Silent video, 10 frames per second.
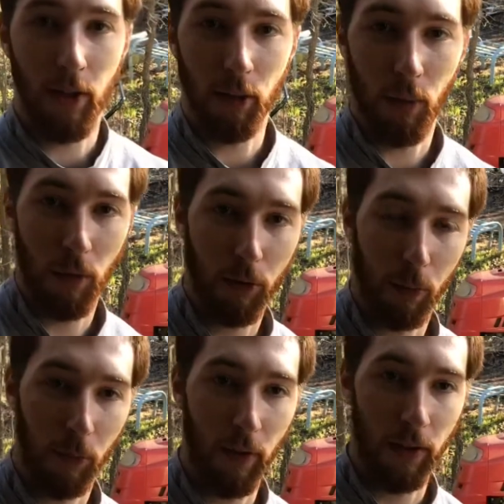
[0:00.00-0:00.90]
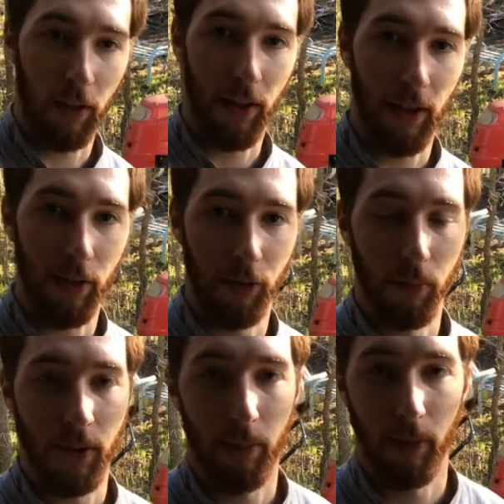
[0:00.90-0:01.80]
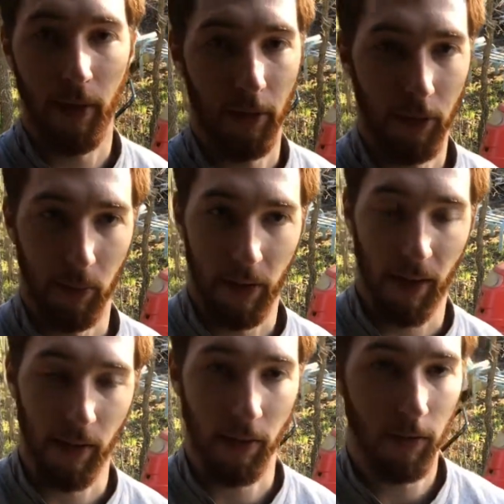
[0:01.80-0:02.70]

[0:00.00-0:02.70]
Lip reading: this will also prevent the lids from separating from the cans.